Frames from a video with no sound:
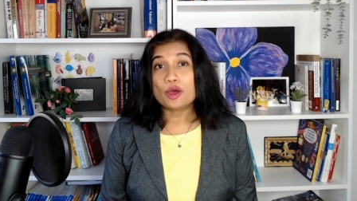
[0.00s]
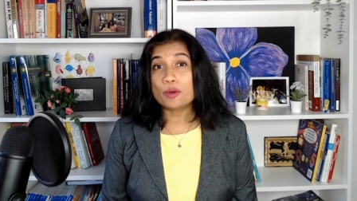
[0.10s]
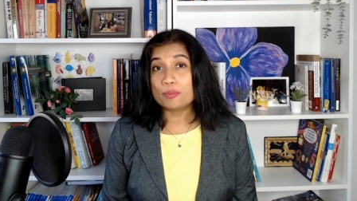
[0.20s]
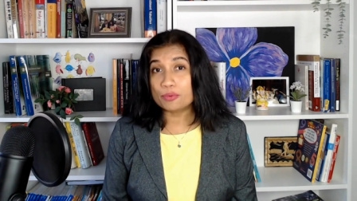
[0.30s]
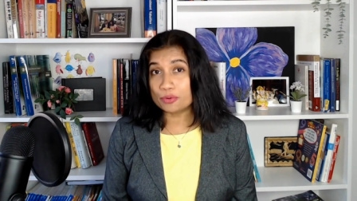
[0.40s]

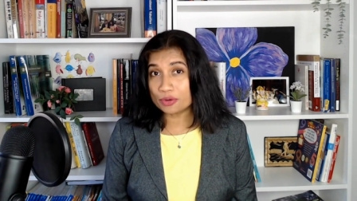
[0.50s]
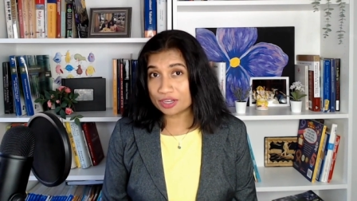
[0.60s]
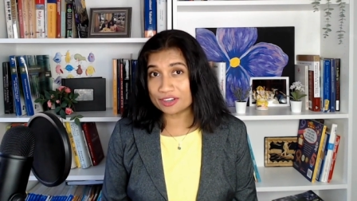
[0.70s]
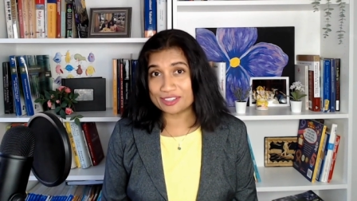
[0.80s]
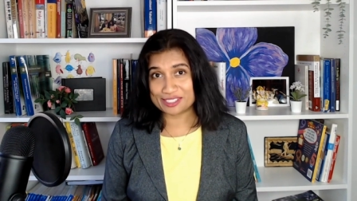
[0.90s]
A
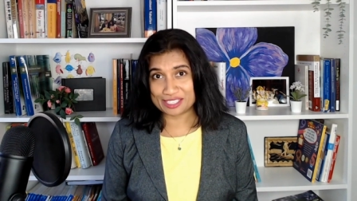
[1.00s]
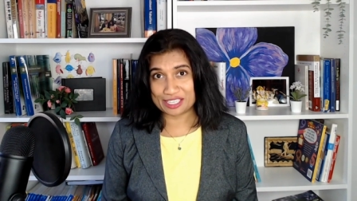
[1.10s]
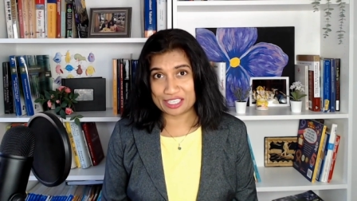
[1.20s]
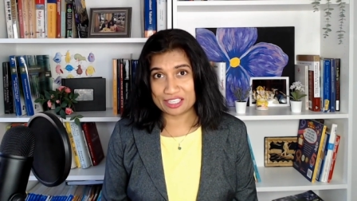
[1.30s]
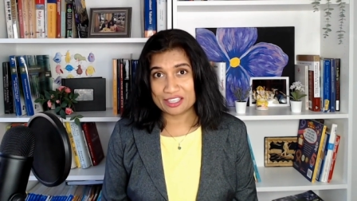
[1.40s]
brokered
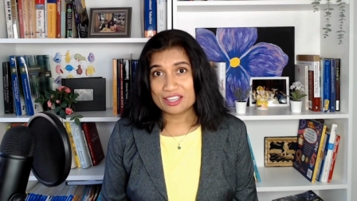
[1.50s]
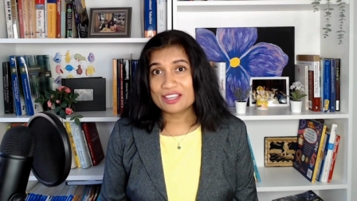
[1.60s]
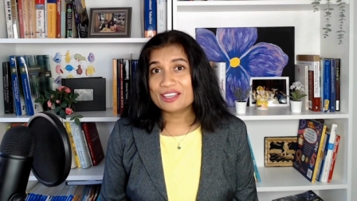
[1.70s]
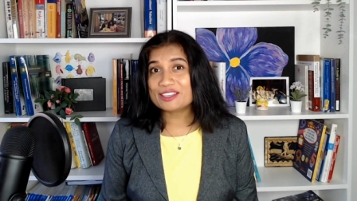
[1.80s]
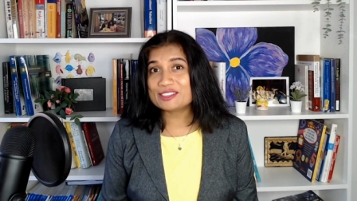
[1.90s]
CD
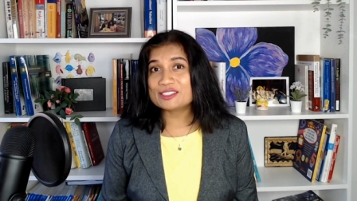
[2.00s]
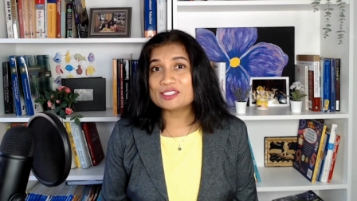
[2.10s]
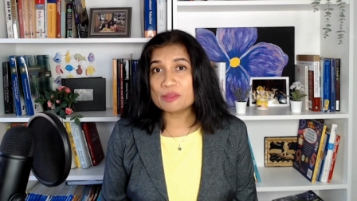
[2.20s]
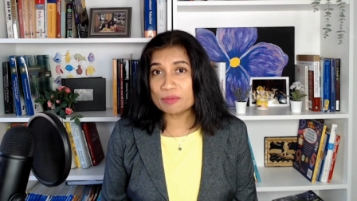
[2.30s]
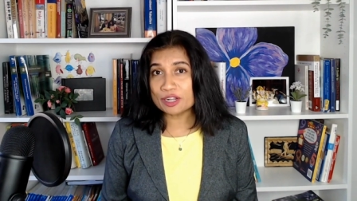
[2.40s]
is
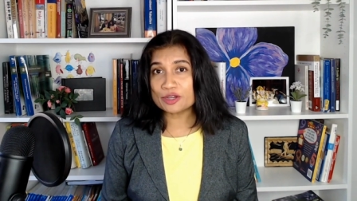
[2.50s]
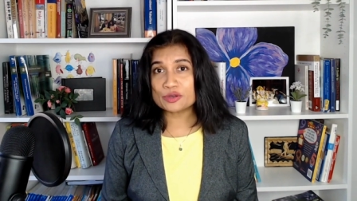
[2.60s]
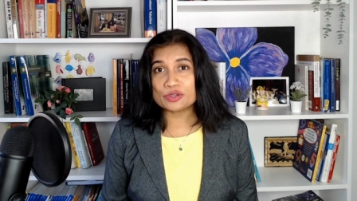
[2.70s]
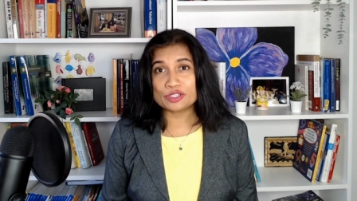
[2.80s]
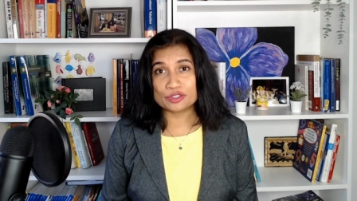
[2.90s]
similar
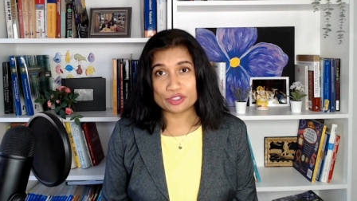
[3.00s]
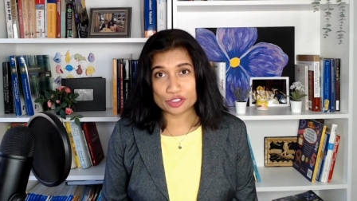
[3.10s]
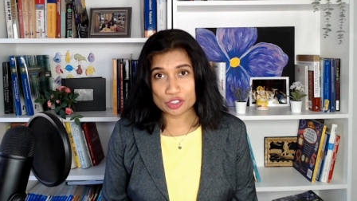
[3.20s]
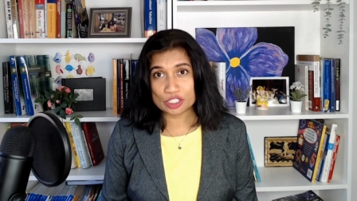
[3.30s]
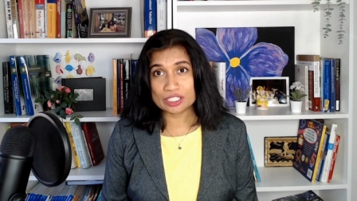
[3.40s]
to a
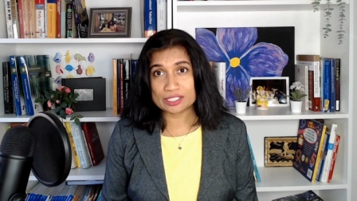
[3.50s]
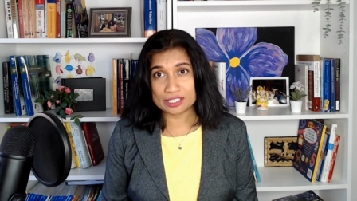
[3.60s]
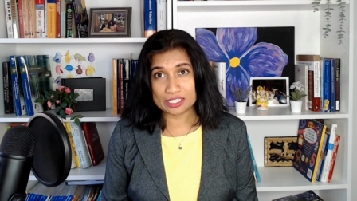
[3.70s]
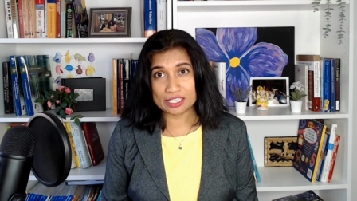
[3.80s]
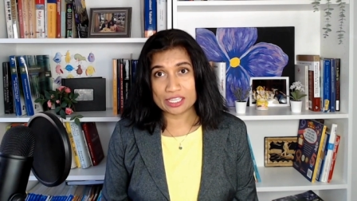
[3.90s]
traditional
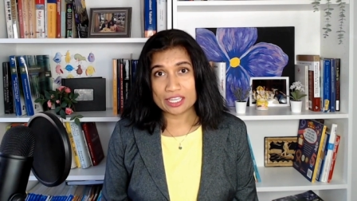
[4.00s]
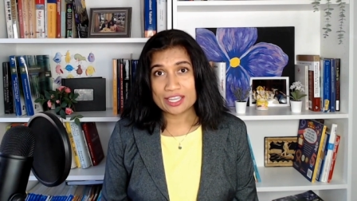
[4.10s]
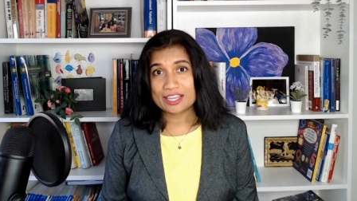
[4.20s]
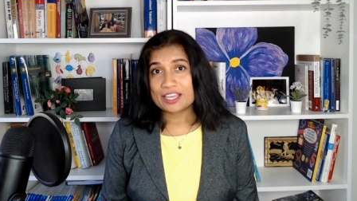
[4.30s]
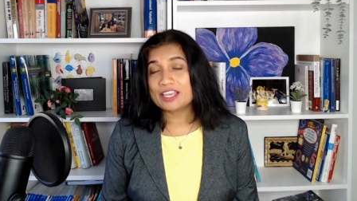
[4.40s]
CD
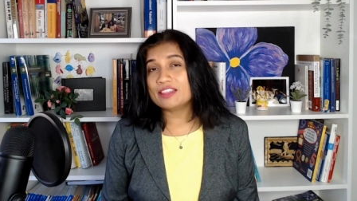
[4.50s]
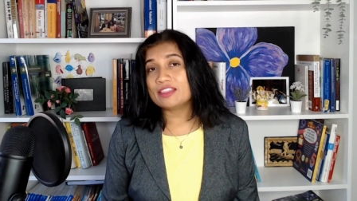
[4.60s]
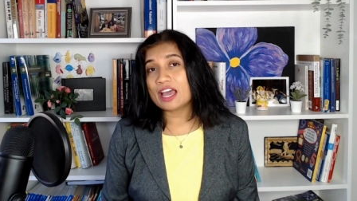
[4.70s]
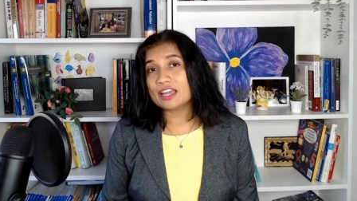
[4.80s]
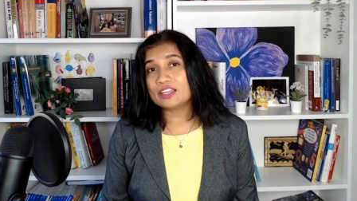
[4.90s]

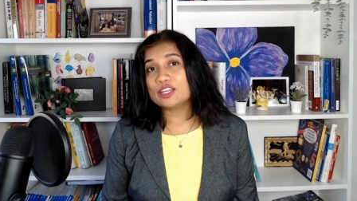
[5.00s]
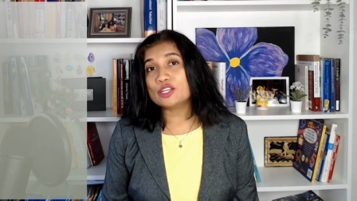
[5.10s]
in that